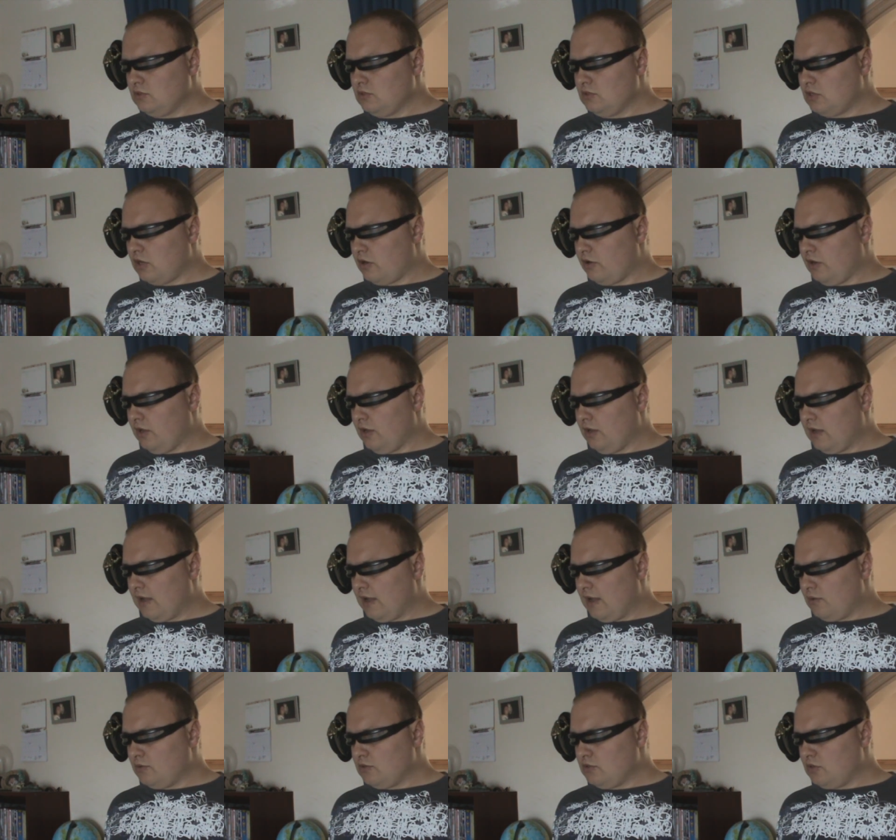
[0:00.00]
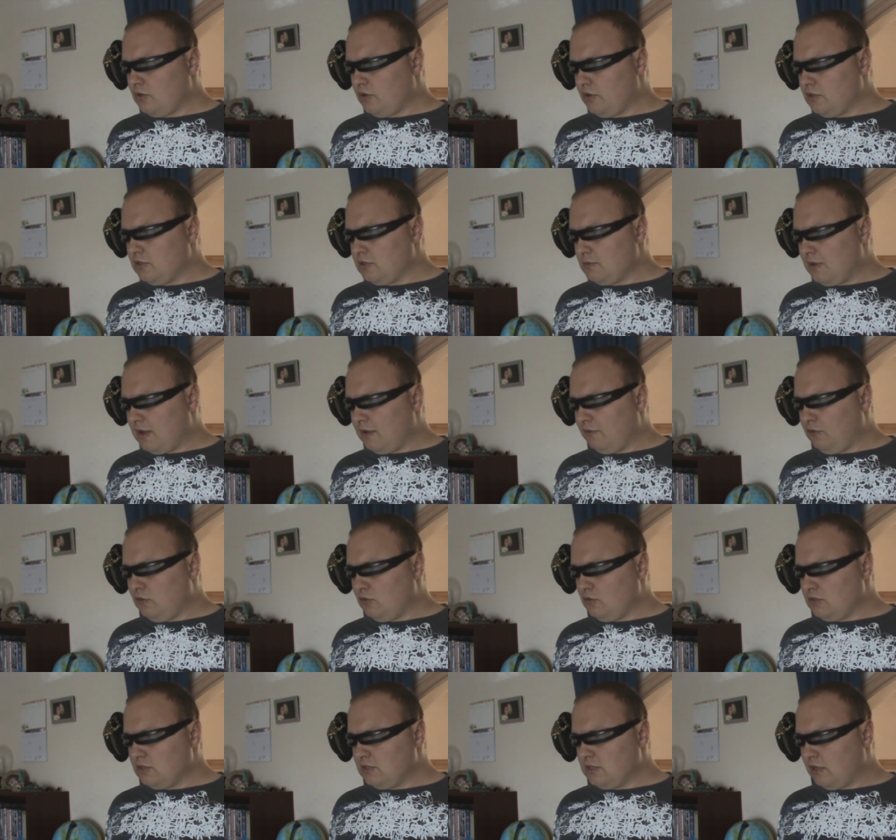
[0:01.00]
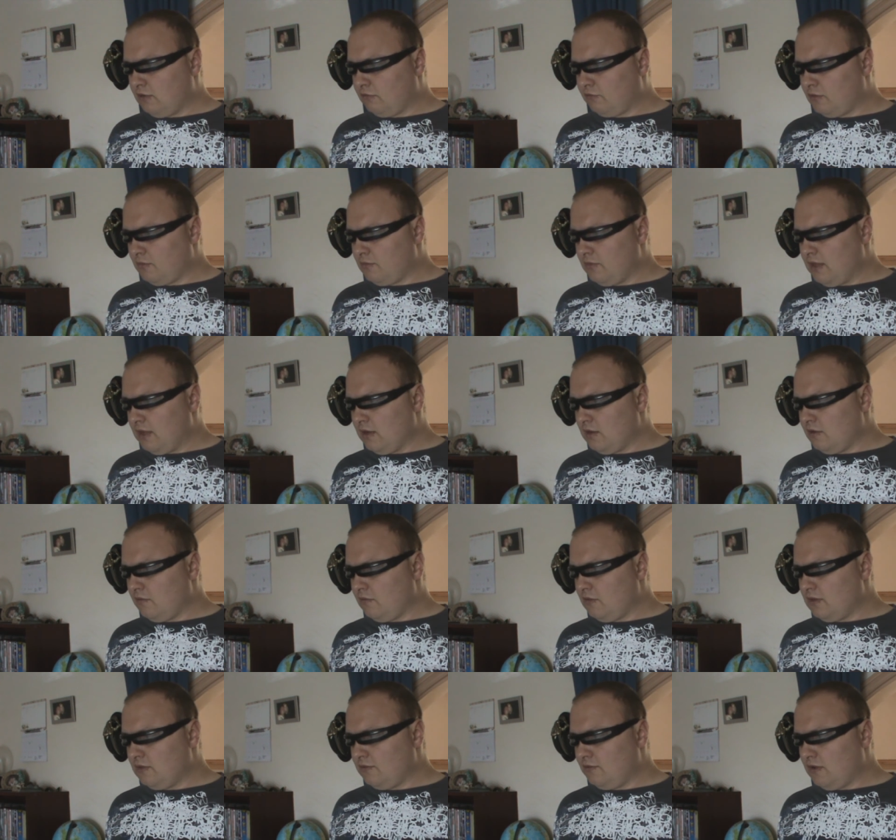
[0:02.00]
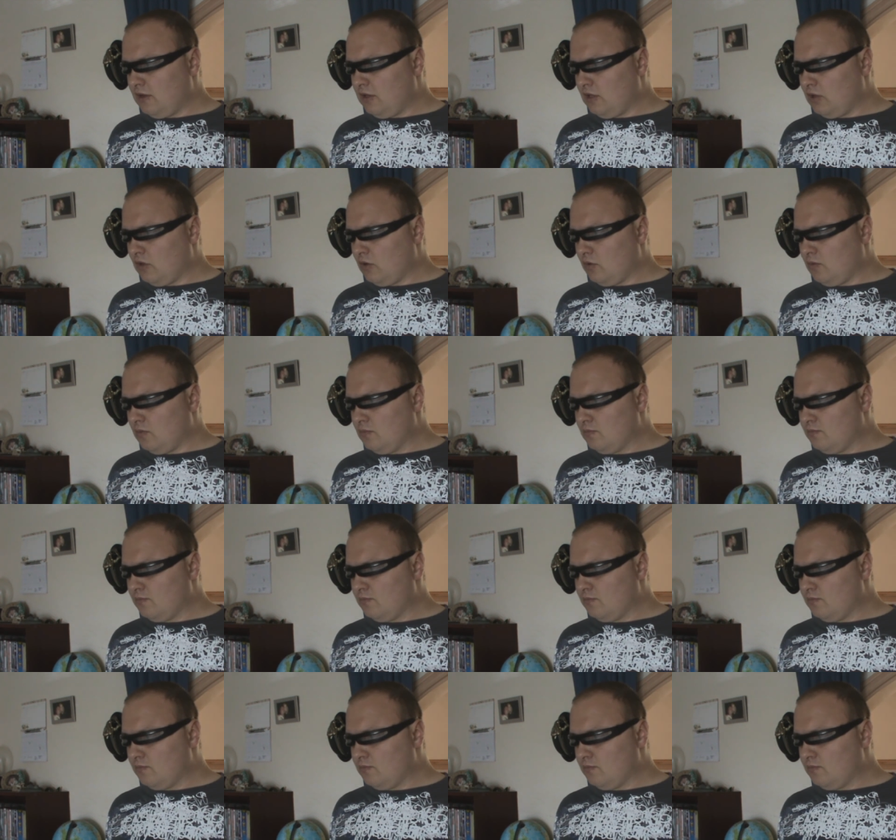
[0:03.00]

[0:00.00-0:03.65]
Sorry, I was talking to my future self from the end of this video.